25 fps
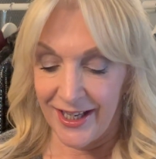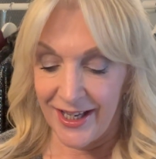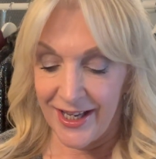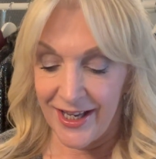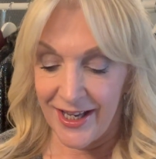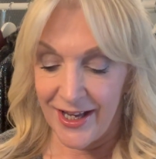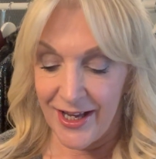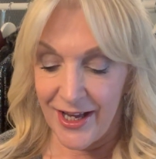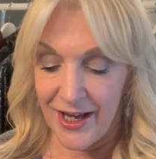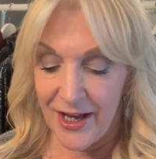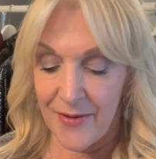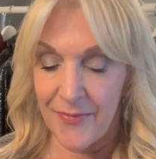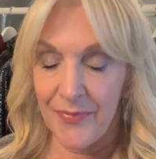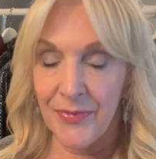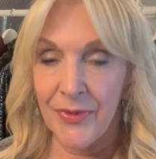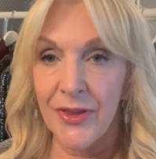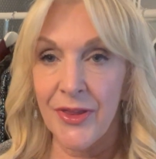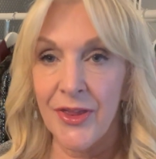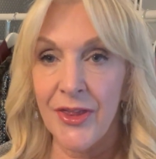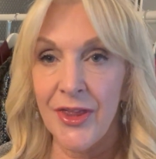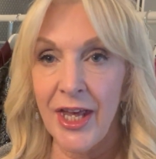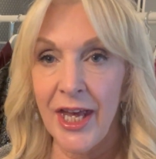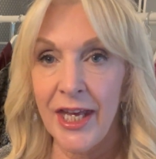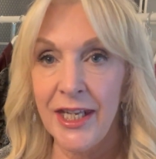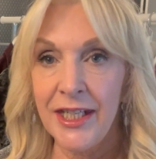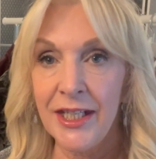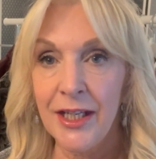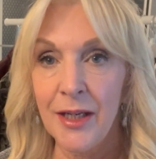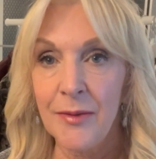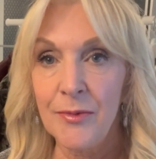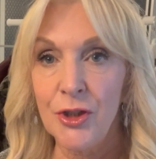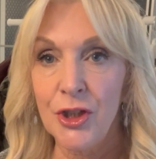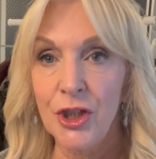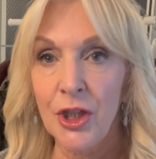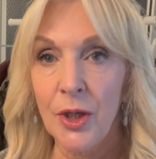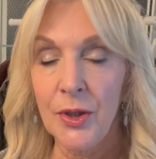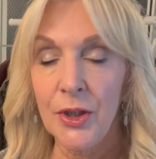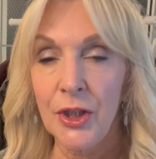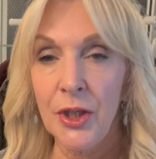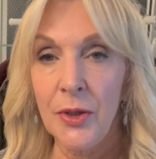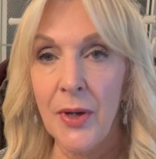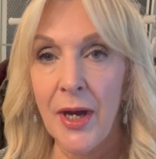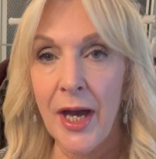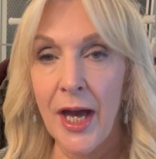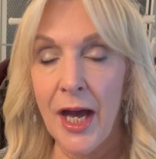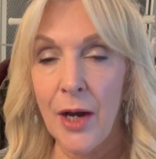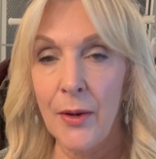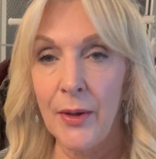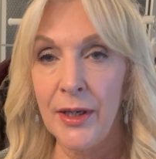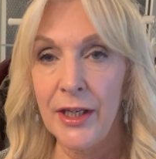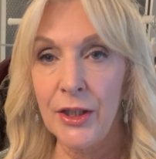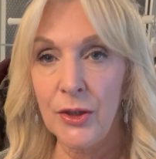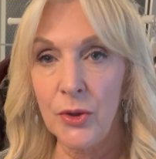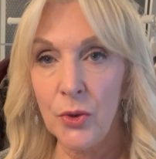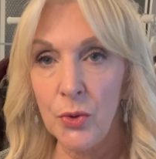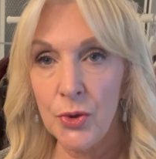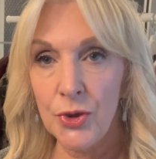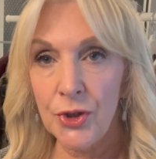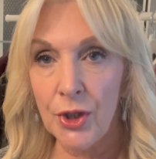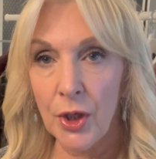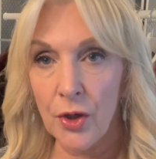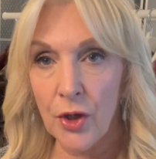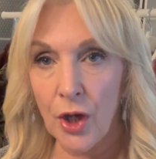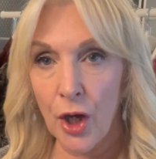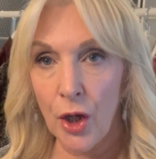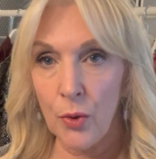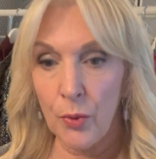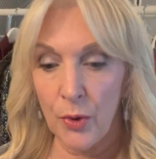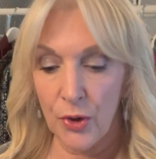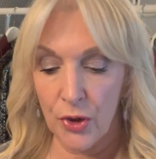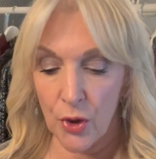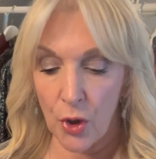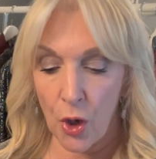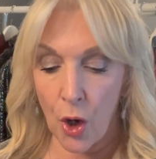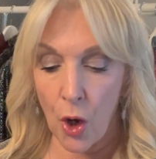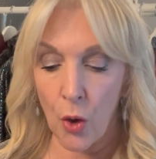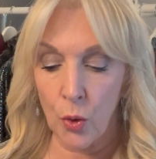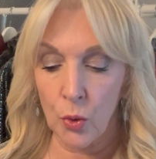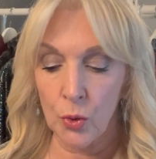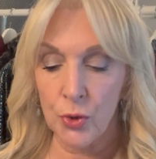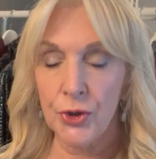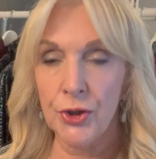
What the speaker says: Then I'm showing you how it can also go with gold.